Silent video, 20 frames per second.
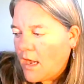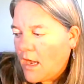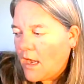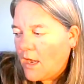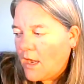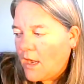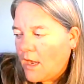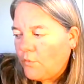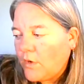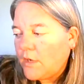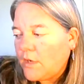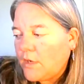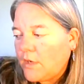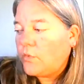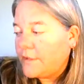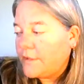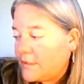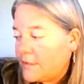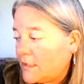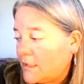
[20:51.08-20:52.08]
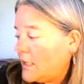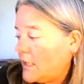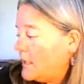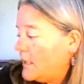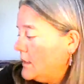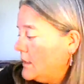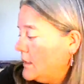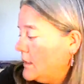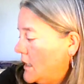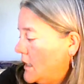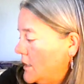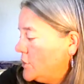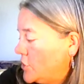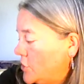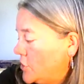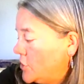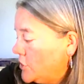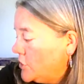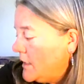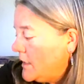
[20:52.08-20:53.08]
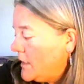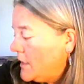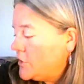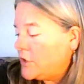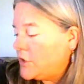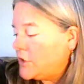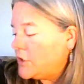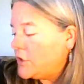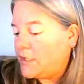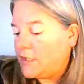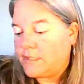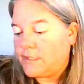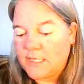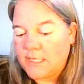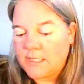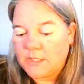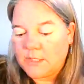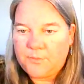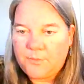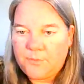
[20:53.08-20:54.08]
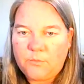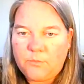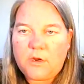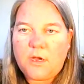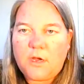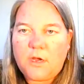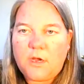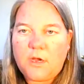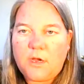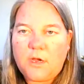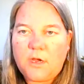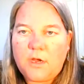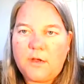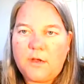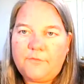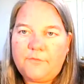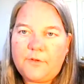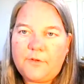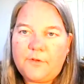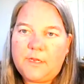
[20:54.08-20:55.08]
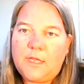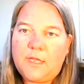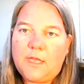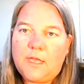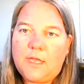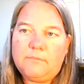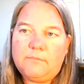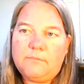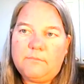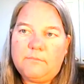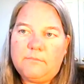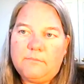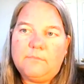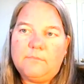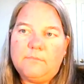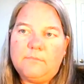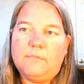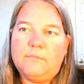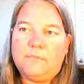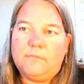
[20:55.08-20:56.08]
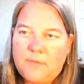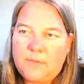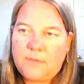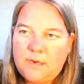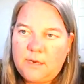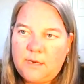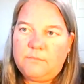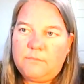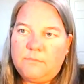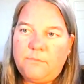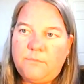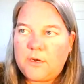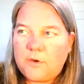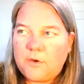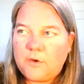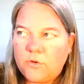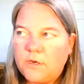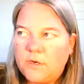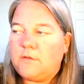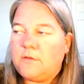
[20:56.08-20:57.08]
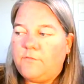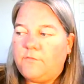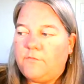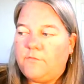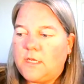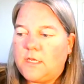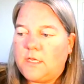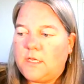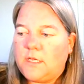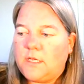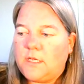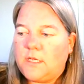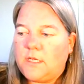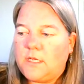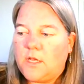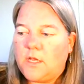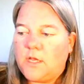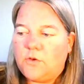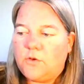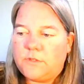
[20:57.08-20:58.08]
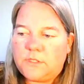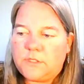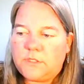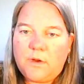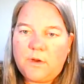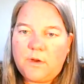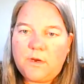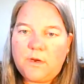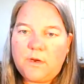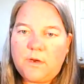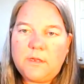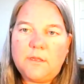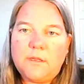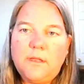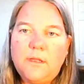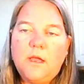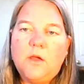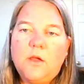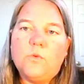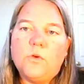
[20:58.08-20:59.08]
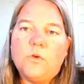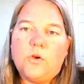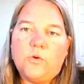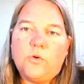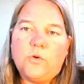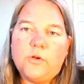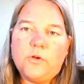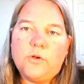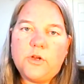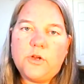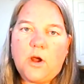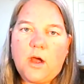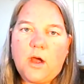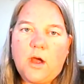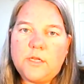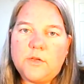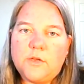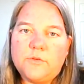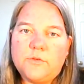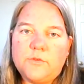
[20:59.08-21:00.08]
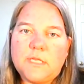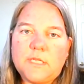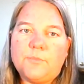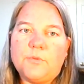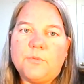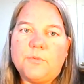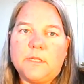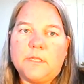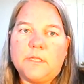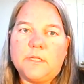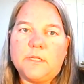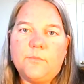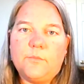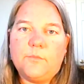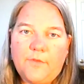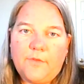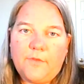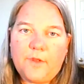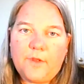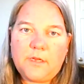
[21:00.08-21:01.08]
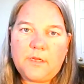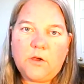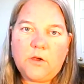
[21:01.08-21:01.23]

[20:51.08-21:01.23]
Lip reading: well, one thing I should mention is as people get more confident and better at making videos is you want to record your audio separately from your video